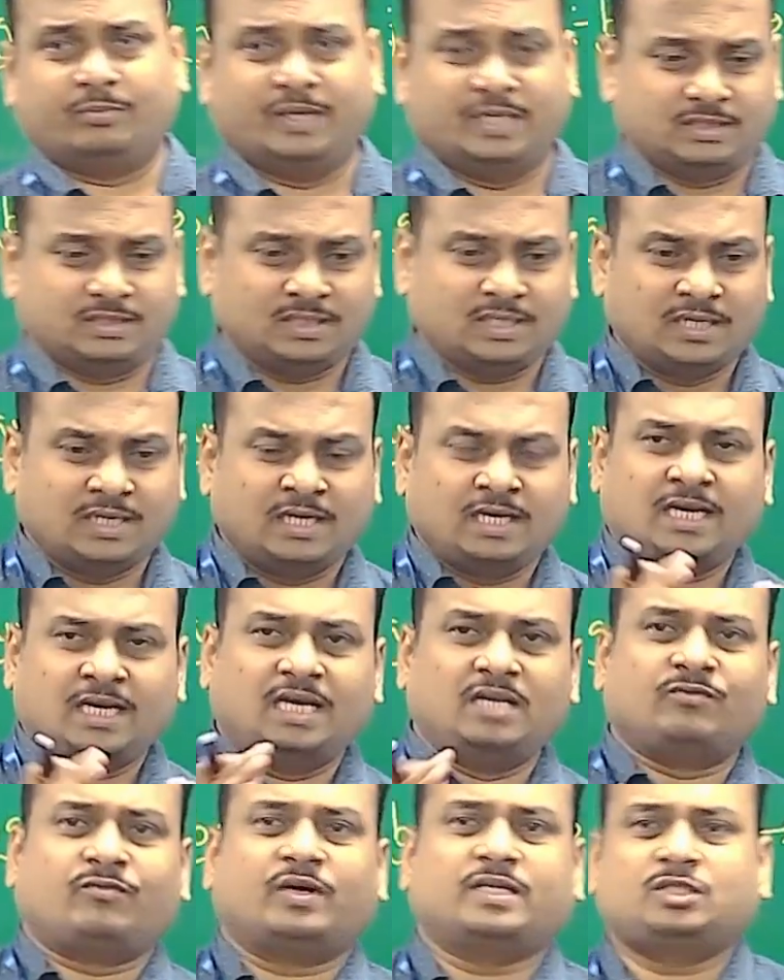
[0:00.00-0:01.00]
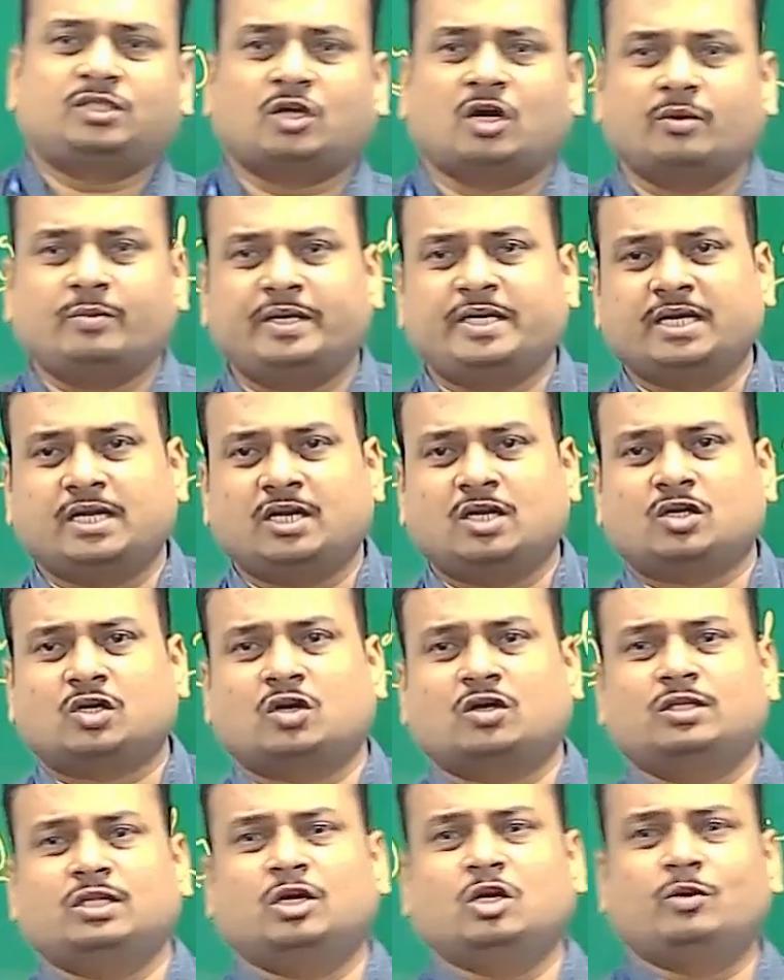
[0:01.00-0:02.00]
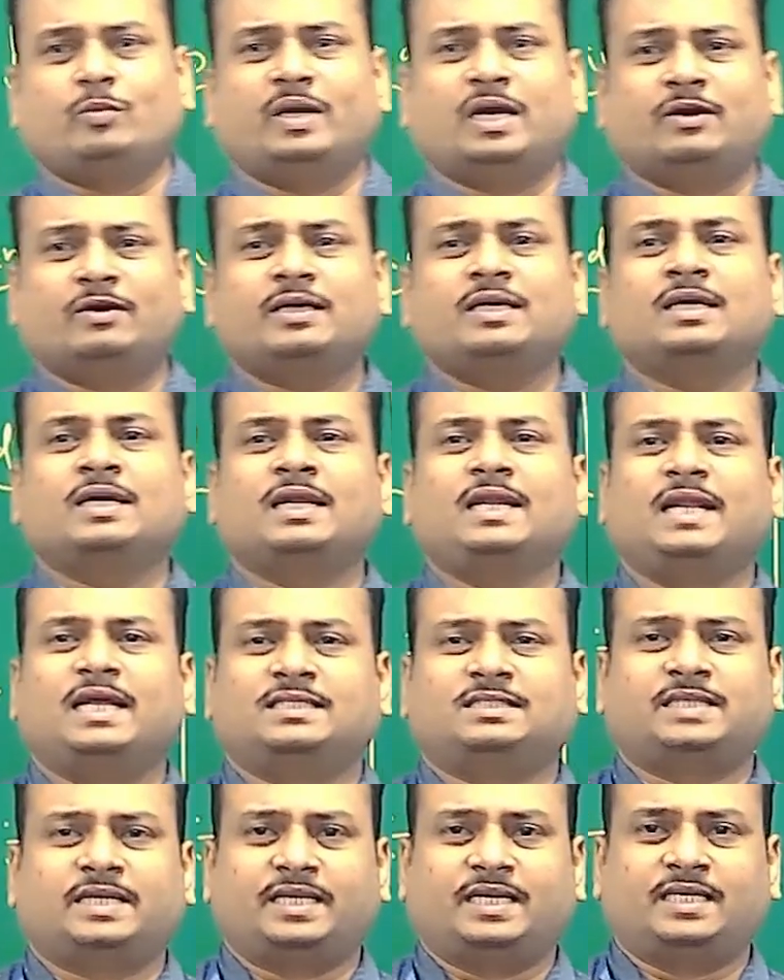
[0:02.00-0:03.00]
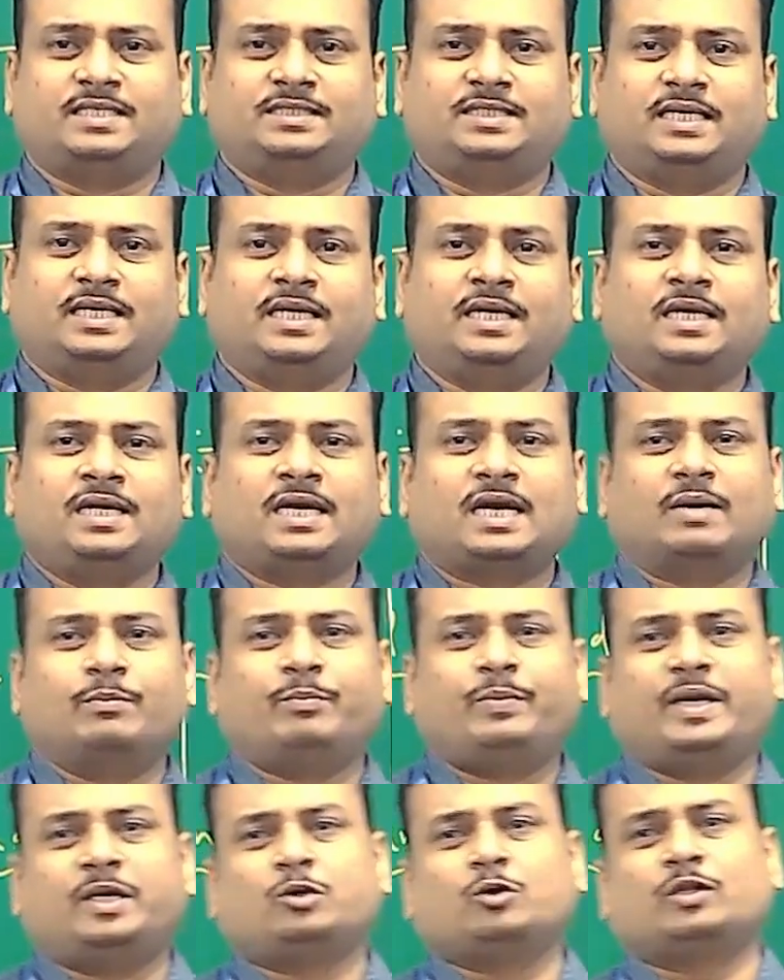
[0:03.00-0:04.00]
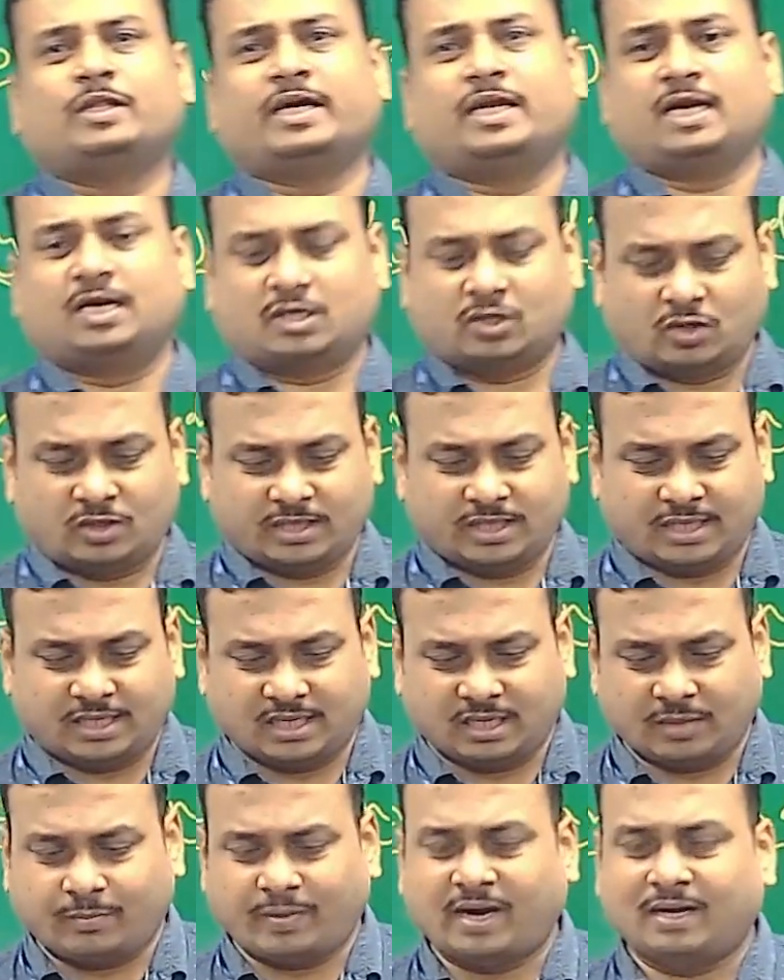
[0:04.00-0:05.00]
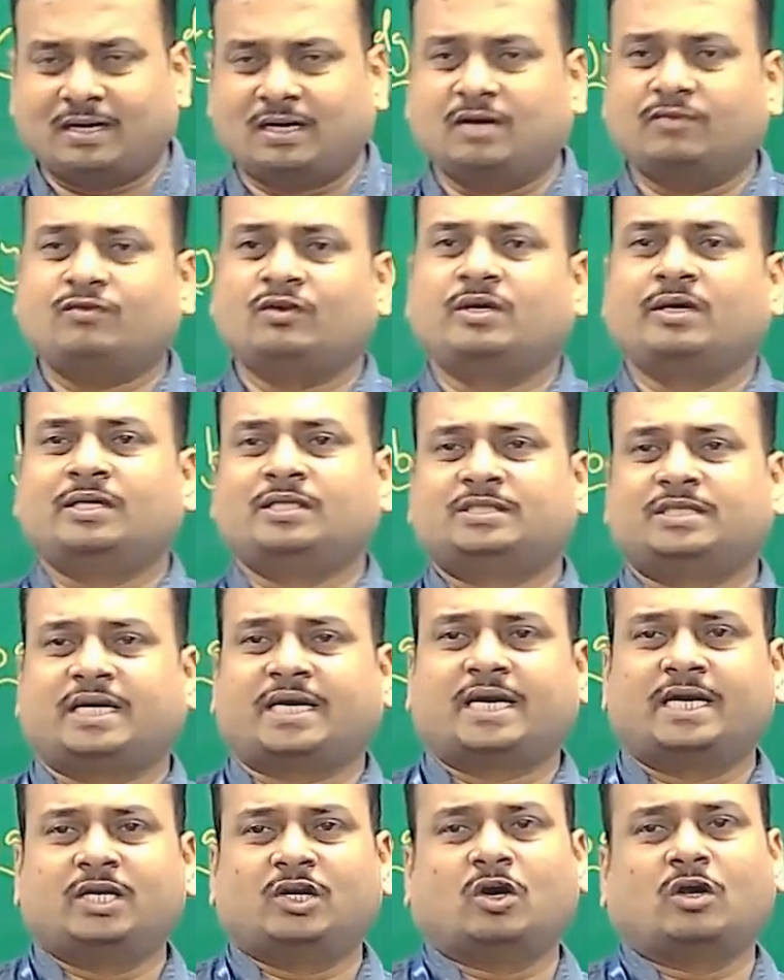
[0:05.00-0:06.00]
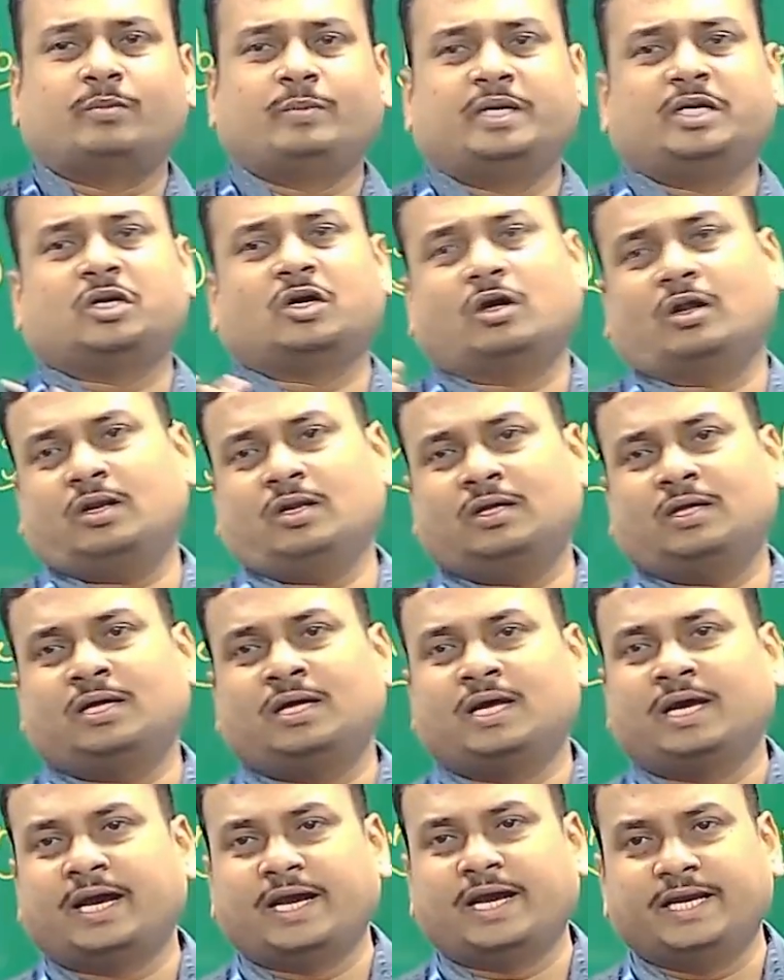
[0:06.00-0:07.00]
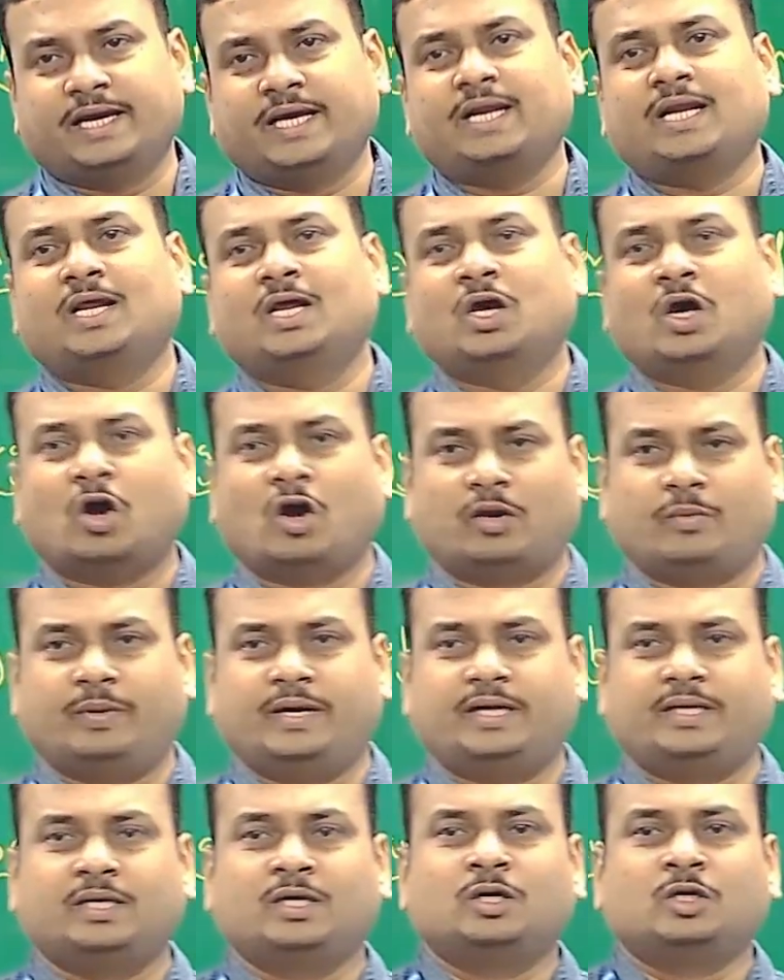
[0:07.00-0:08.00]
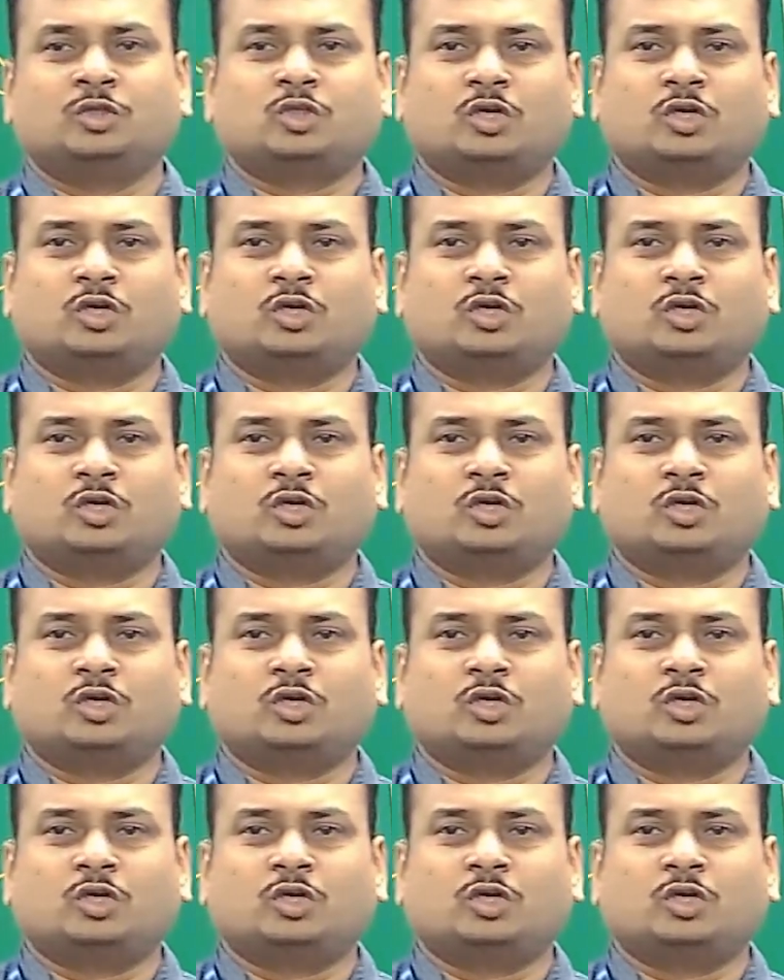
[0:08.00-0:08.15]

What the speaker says: Means in first orbit electron, they will be having less energy compared to the electron that are part of second orbit or higher orbit.